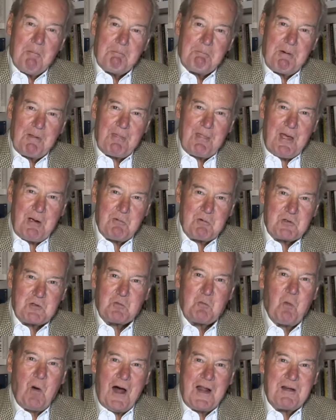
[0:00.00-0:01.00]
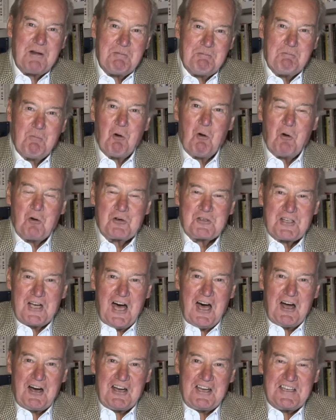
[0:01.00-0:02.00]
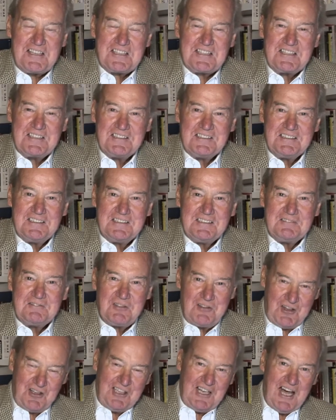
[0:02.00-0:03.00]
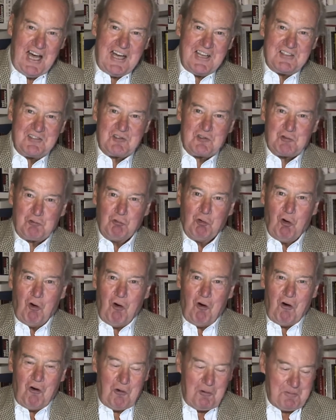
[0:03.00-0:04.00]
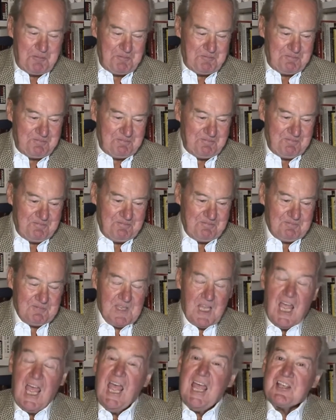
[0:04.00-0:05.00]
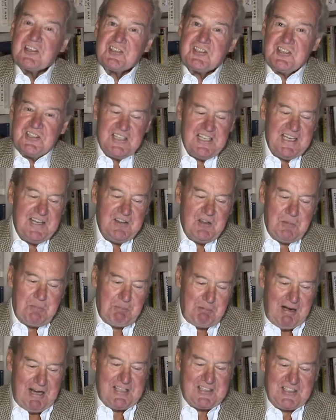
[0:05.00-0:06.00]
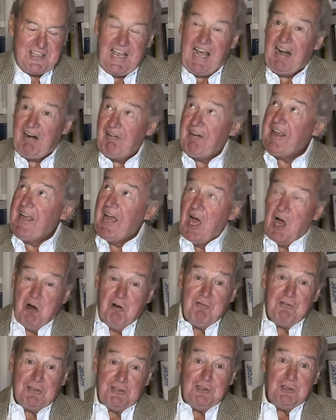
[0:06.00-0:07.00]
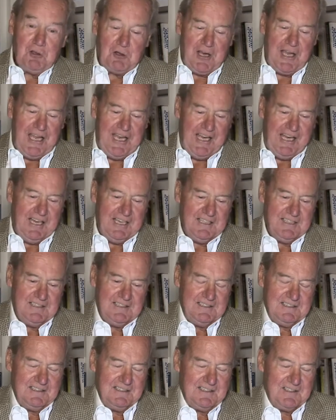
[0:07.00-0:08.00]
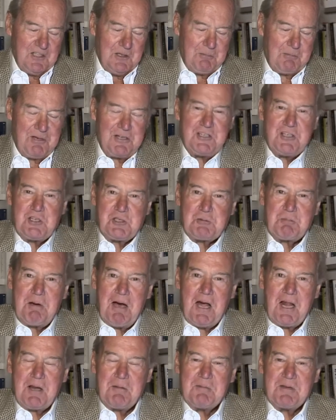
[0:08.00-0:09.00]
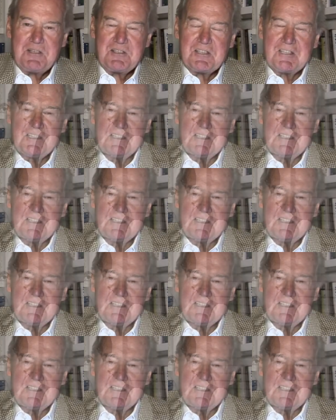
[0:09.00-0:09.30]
But there was one more target for the lion's roar. Sitting in the press gallery overlooking the British Parliament